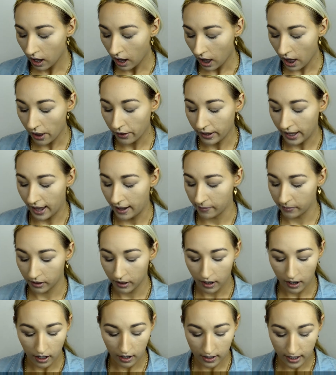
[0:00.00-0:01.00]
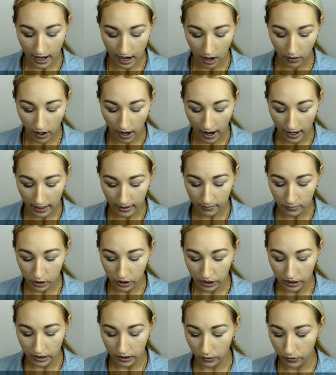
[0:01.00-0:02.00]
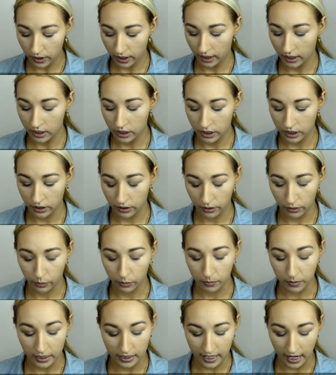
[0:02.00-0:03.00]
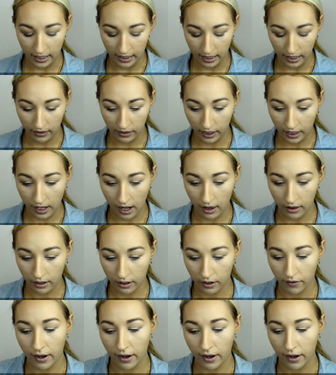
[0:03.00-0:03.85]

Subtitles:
Okay, now I am just going to be taking the color